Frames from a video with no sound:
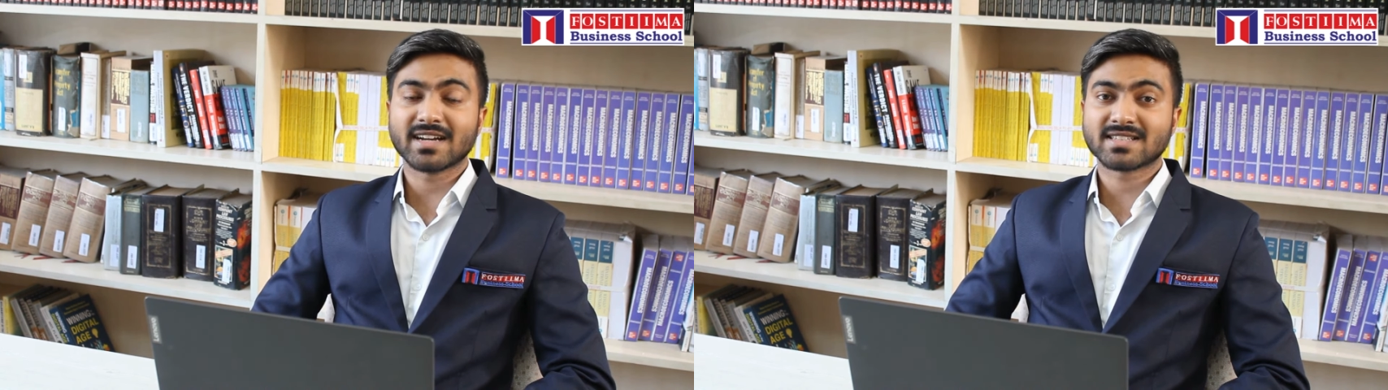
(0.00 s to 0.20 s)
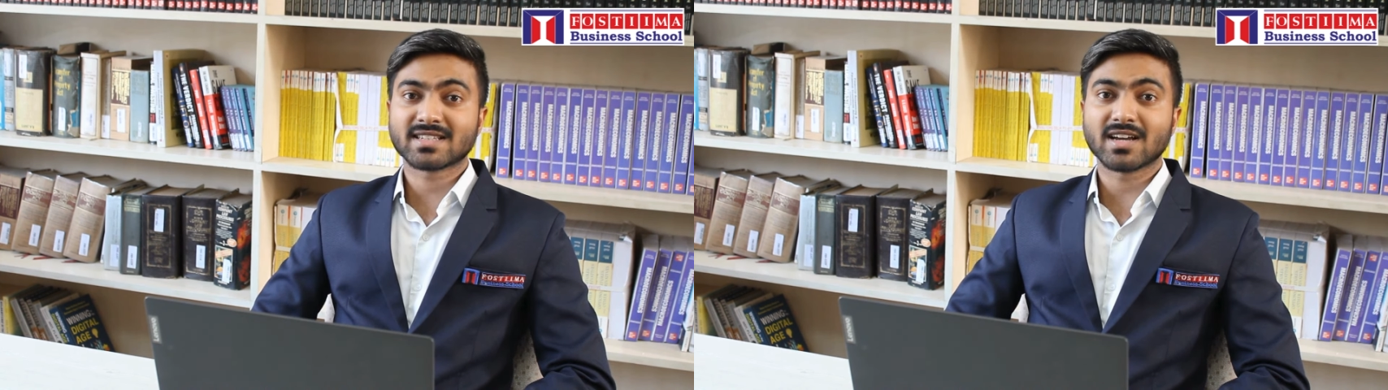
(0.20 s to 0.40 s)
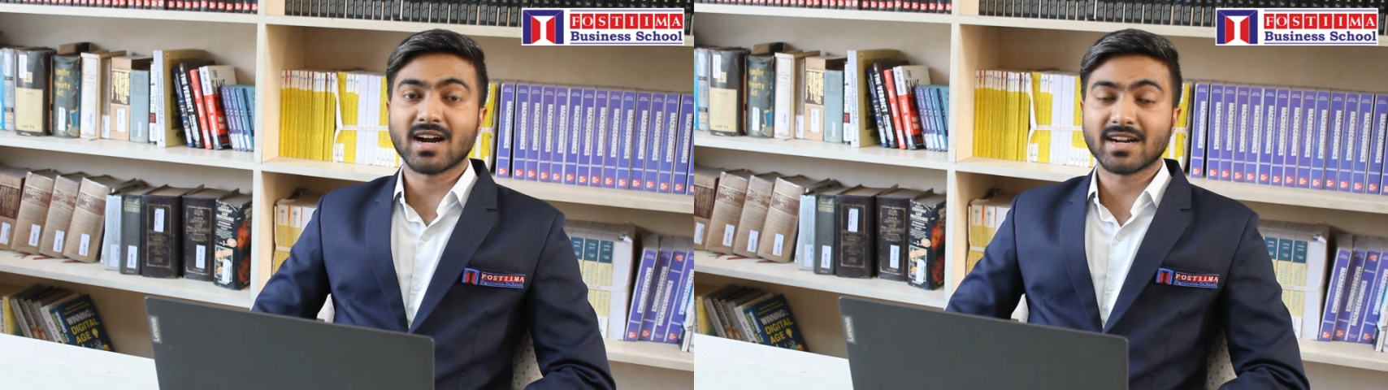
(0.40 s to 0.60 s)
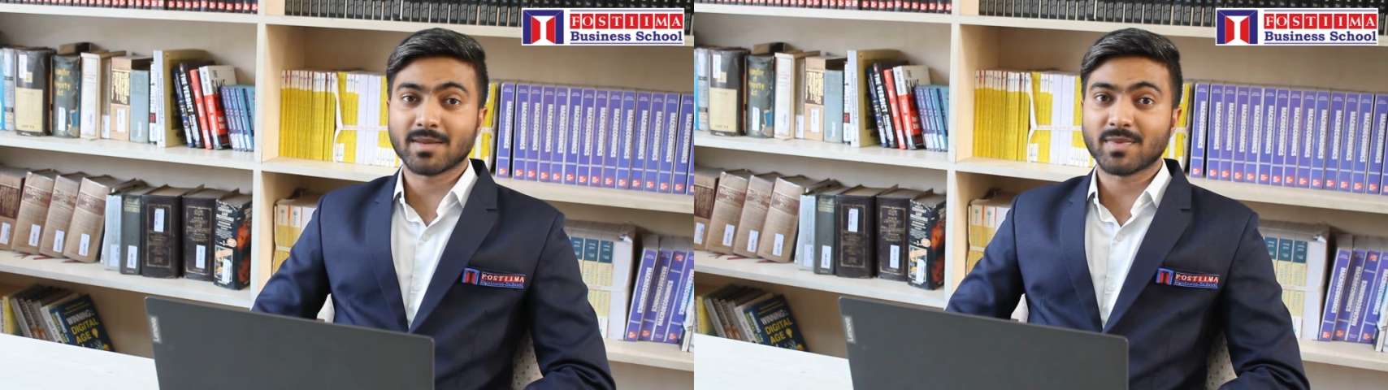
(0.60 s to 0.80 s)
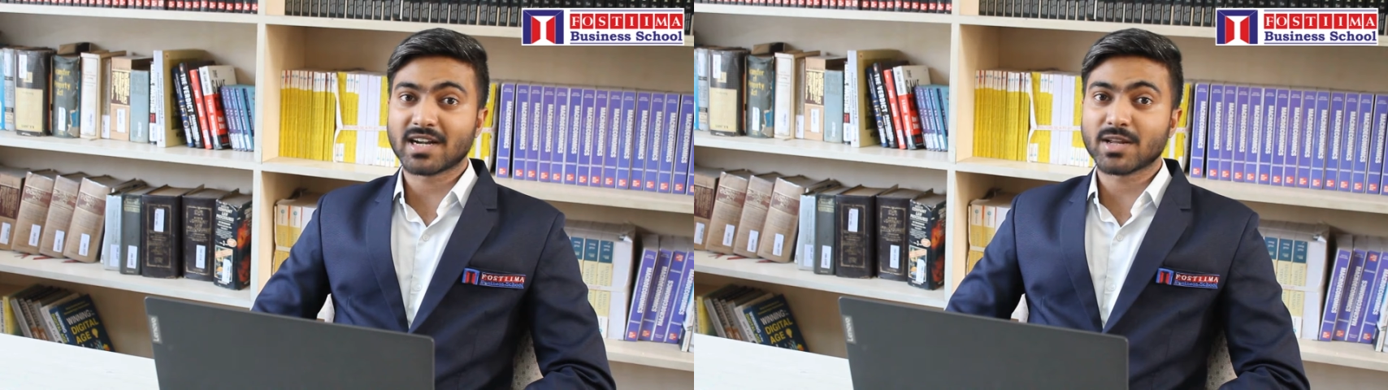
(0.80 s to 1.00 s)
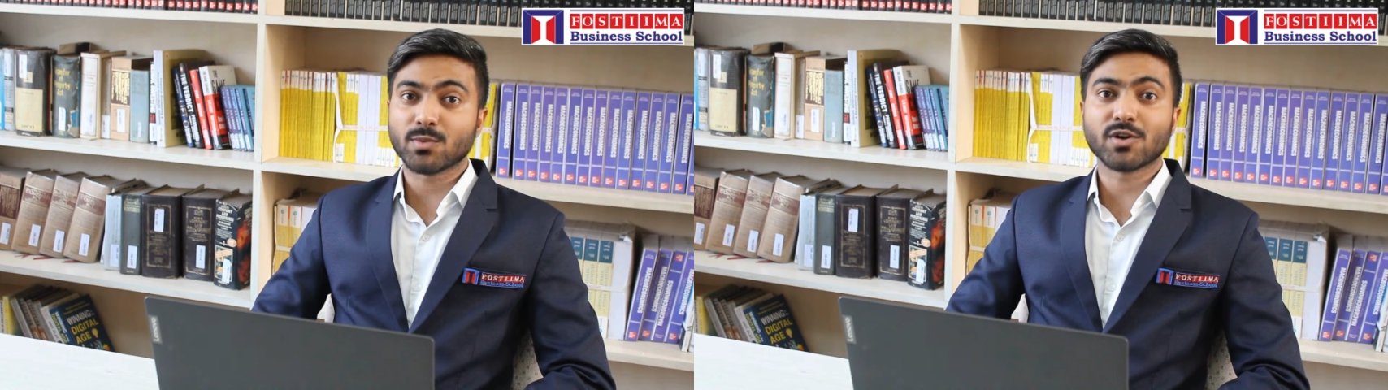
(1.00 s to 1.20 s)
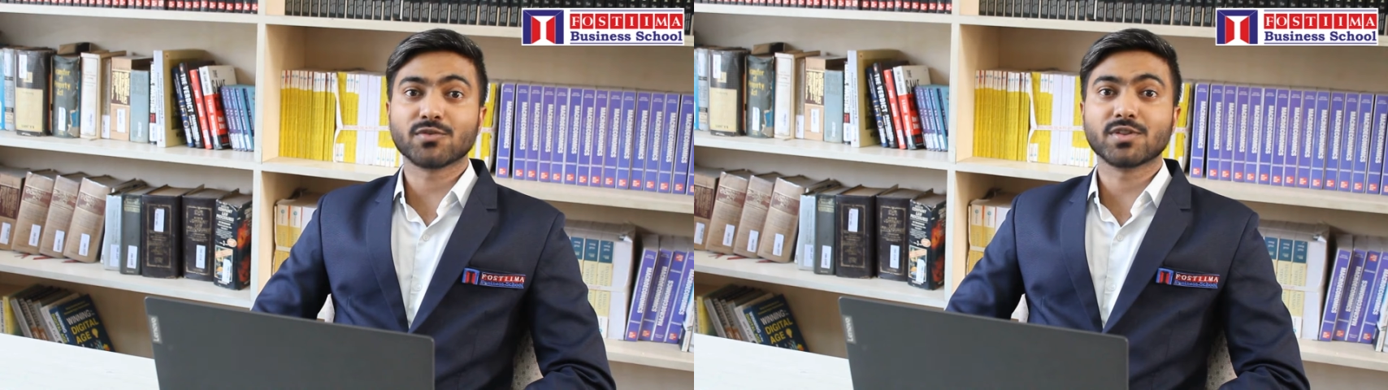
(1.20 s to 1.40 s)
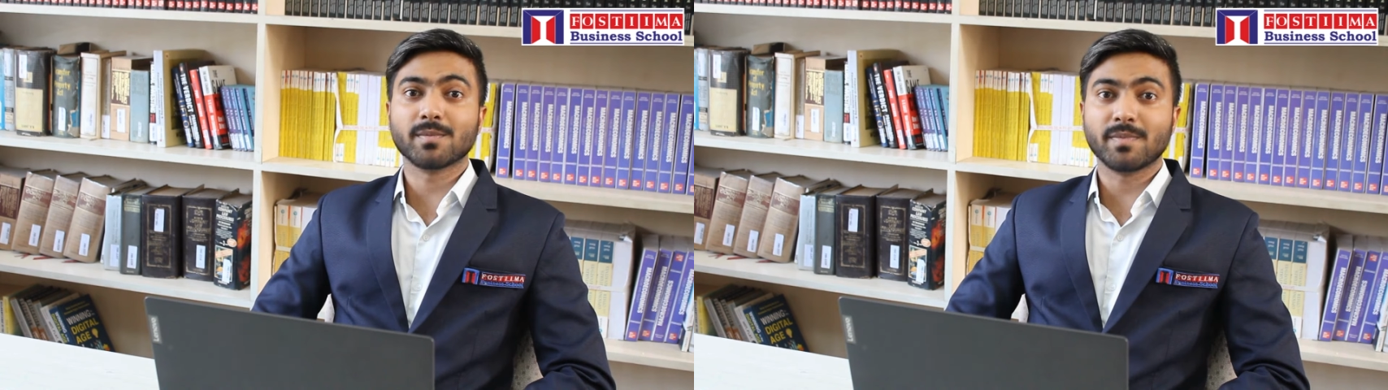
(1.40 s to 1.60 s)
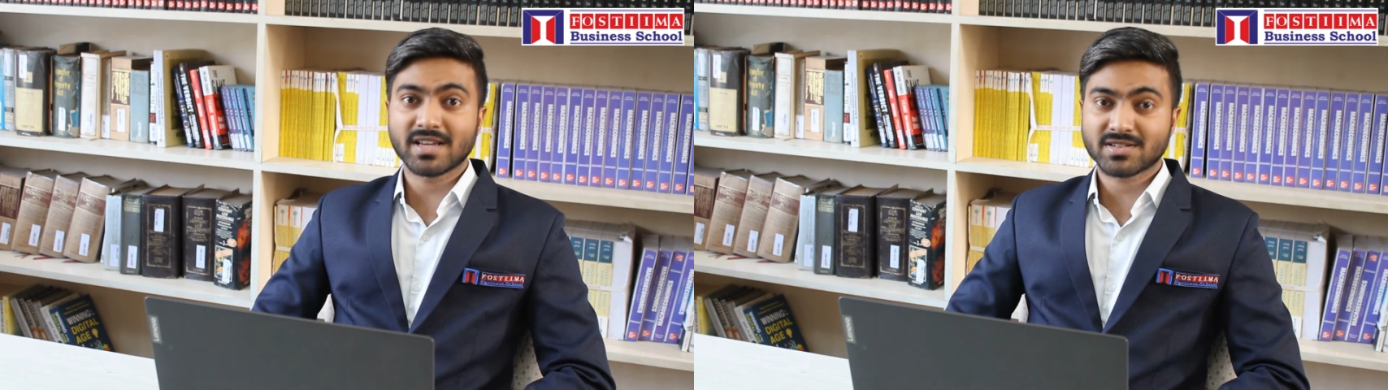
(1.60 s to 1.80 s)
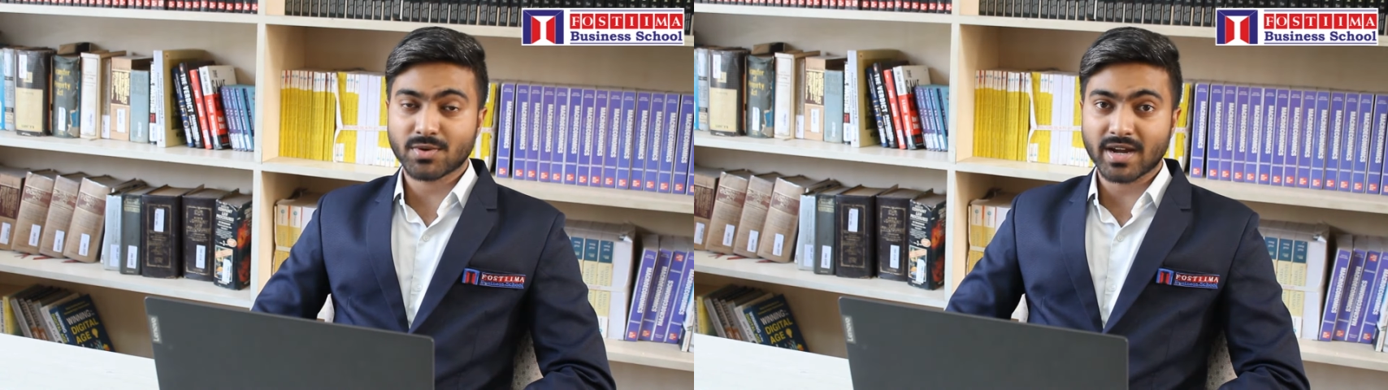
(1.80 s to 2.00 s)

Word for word: it's ultimately one of the best